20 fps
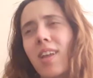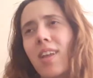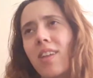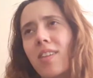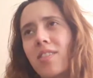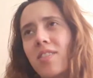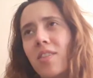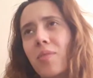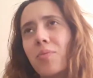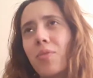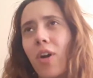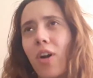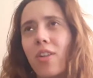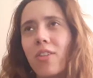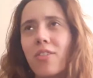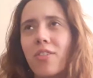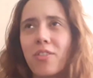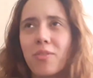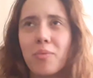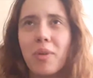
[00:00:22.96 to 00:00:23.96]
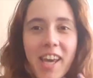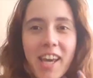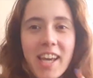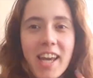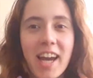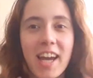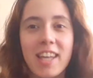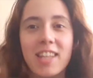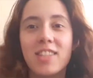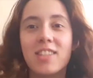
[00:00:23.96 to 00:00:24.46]
some colors. My hey
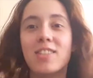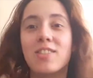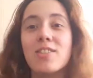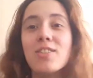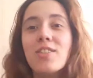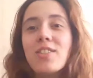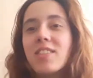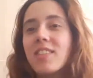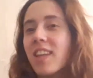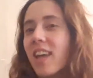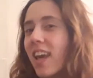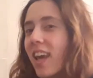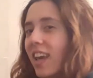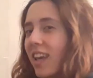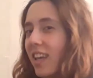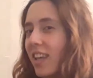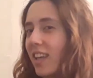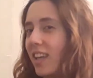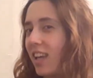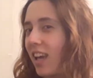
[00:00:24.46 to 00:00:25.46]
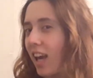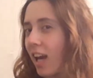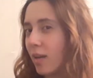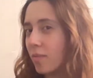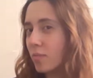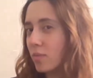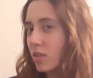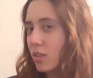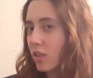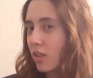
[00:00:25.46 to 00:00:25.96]
guys, today
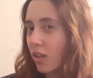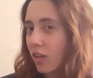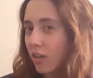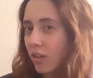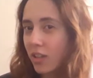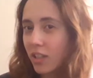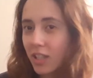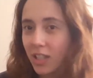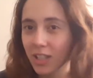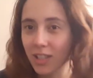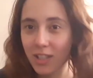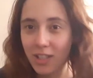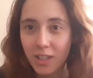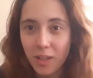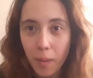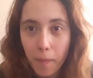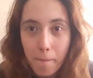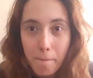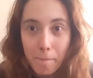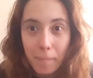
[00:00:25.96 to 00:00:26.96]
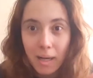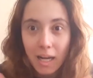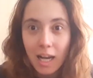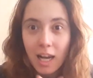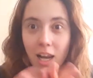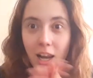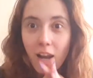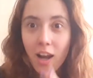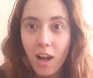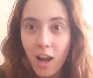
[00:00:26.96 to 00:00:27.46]
I'm going.
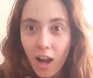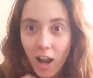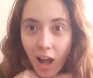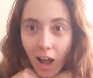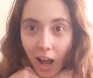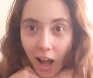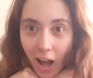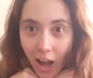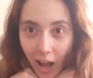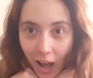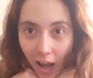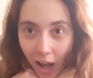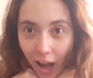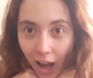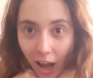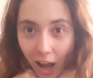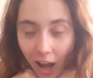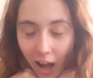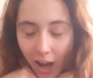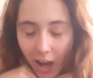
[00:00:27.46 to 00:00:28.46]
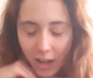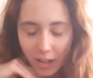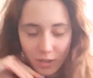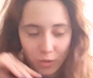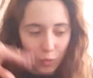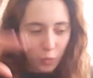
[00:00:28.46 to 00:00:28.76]
Blah! on!